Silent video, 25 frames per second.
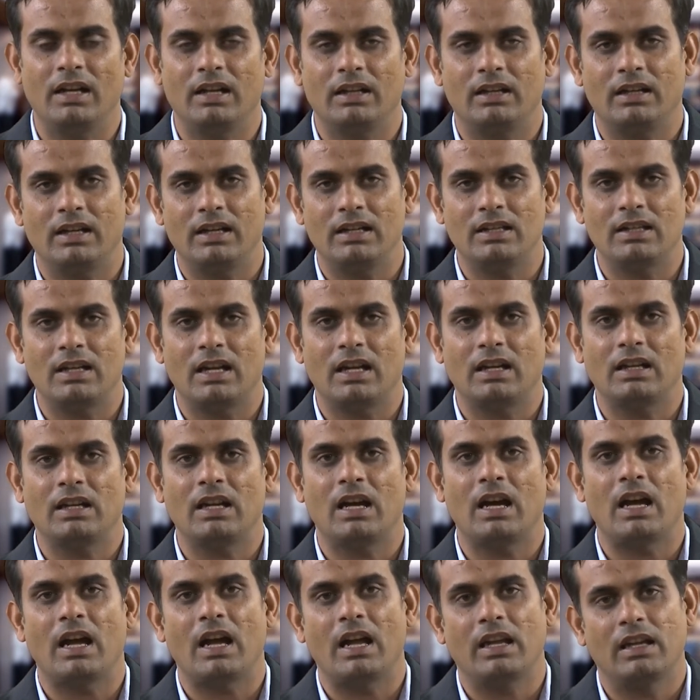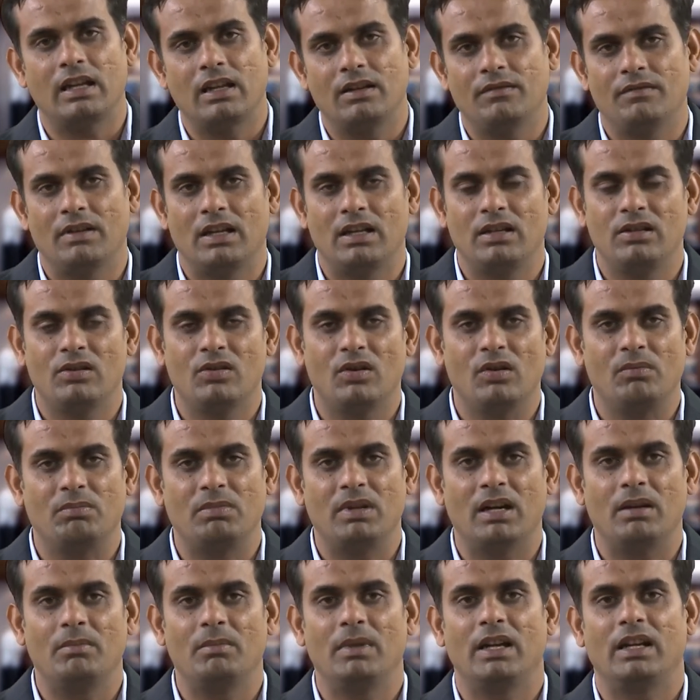entries are the eigenvalue
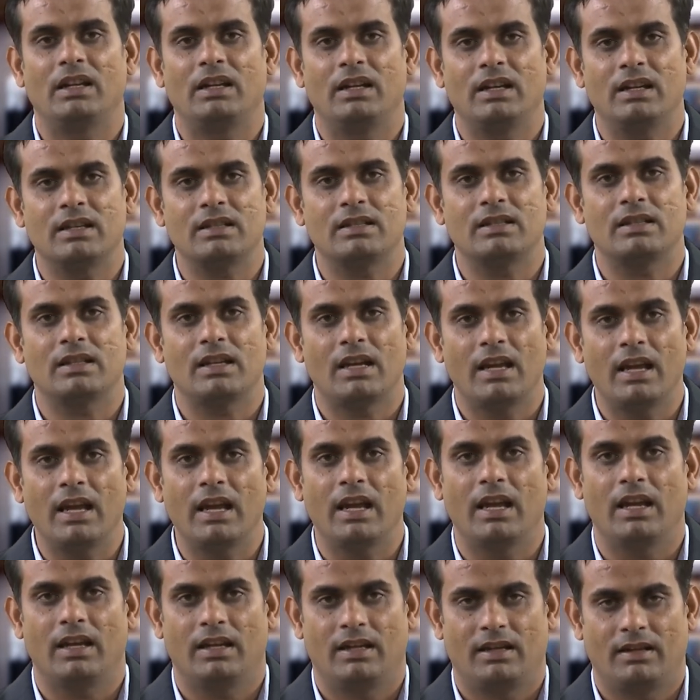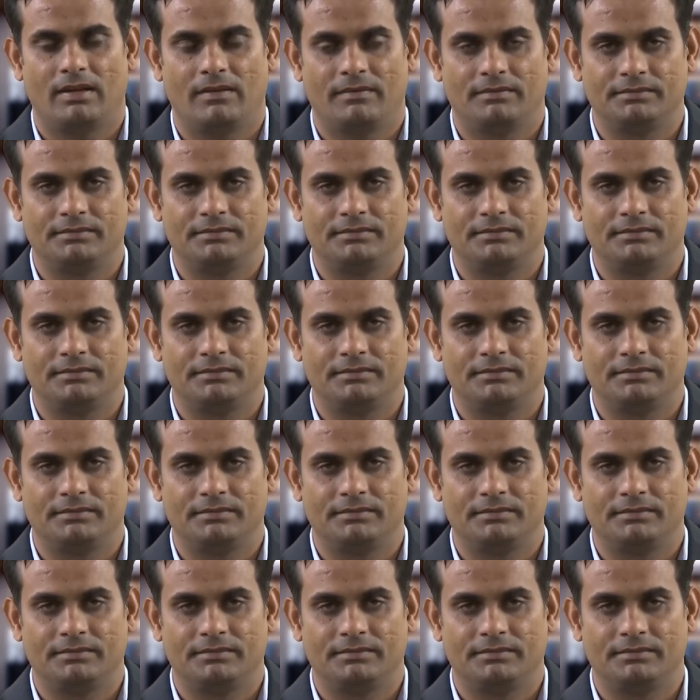of the matrix A.